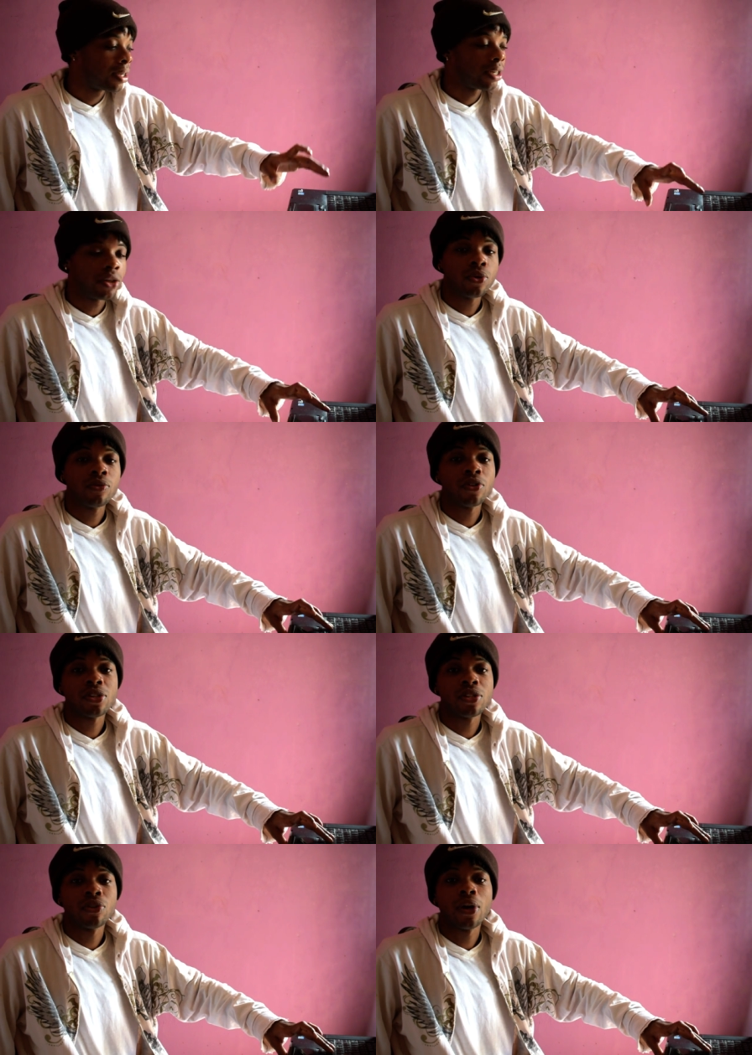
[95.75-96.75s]
The
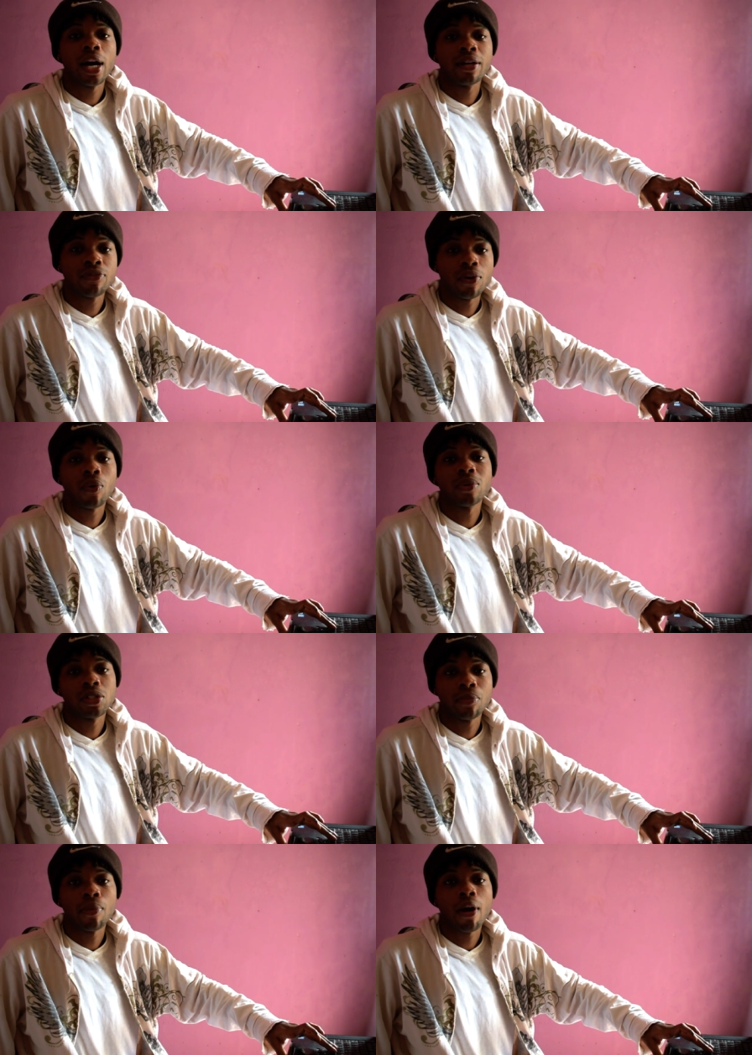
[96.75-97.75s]
universe know how to fuck with
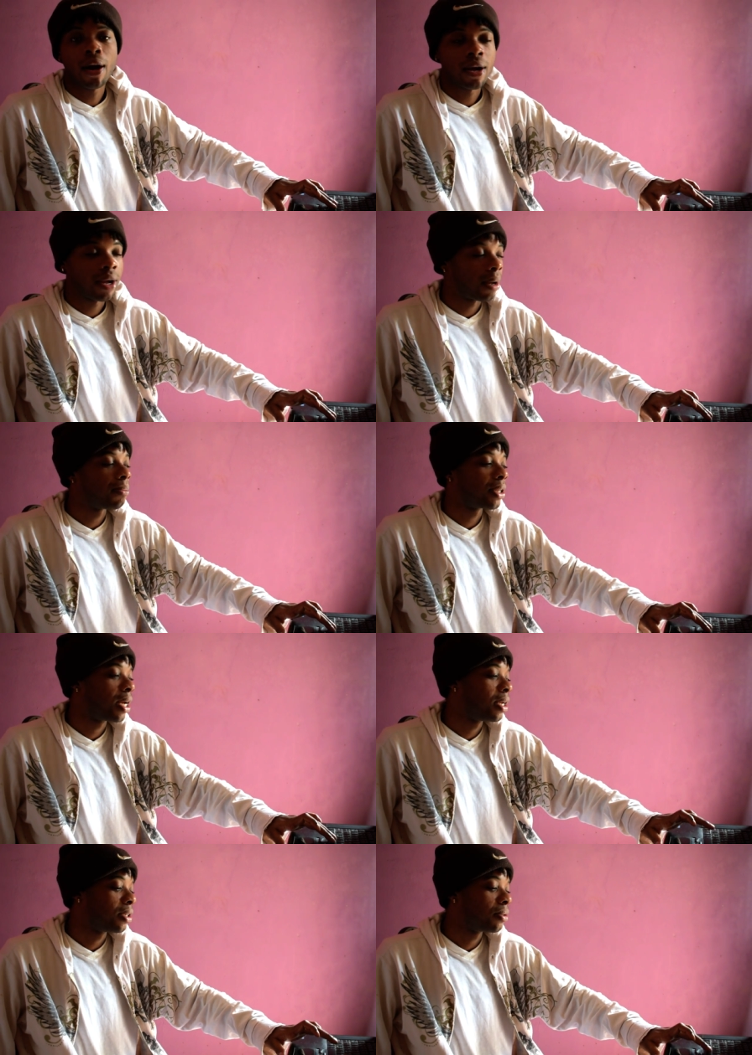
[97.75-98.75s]
your boy. I'm
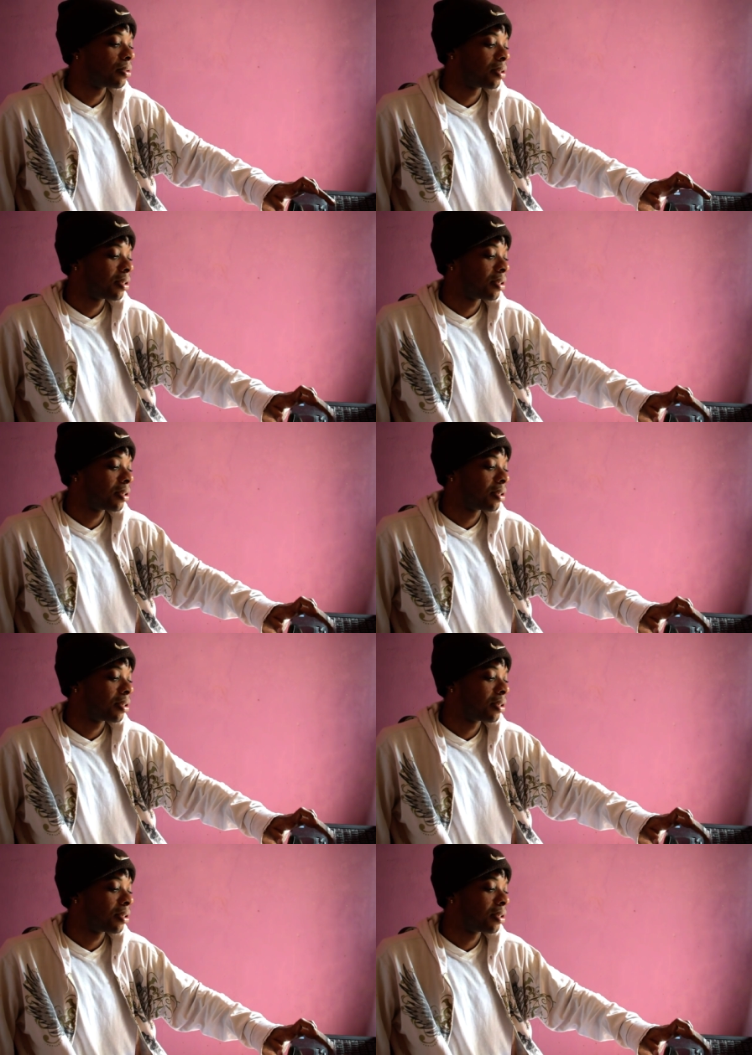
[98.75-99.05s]
telling you.